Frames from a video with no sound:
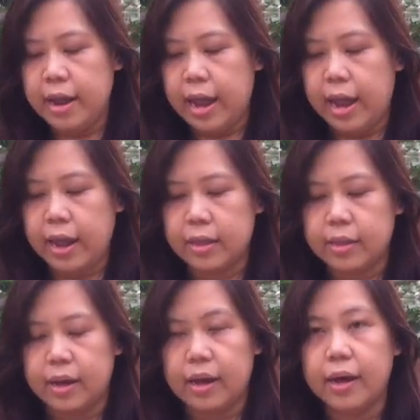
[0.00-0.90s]
and
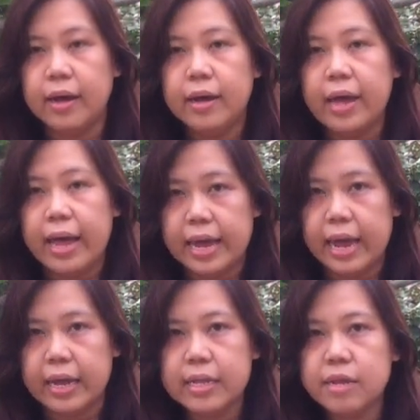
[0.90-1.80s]

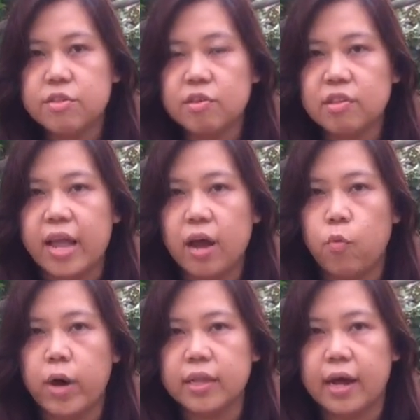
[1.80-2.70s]
again, just like
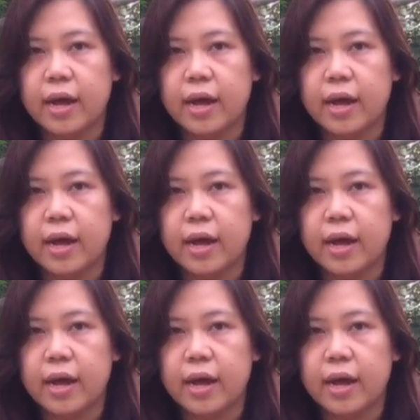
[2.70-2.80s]
what